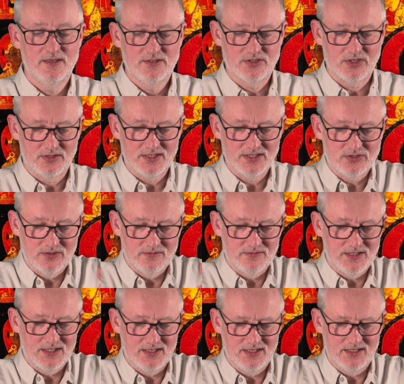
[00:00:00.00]
So this sort of
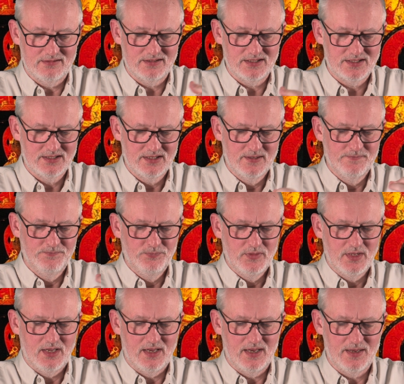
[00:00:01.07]
thing here is,
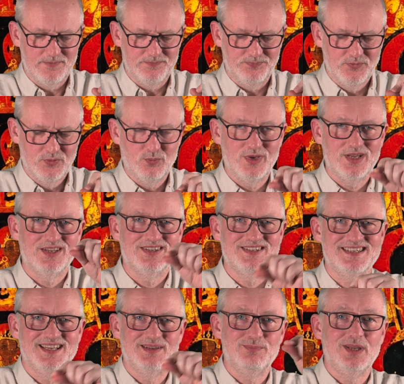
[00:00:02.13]
we can
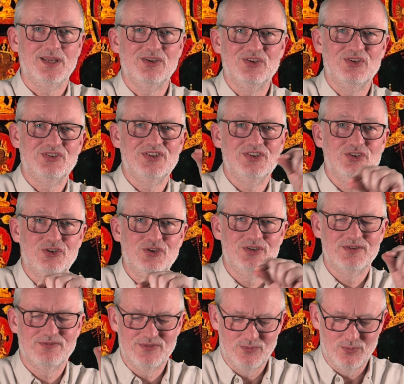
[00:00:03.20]
see it being used in 2
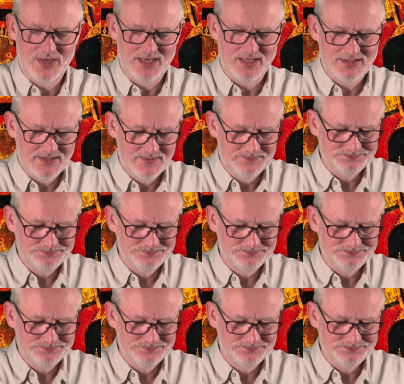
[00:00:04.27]
different ways.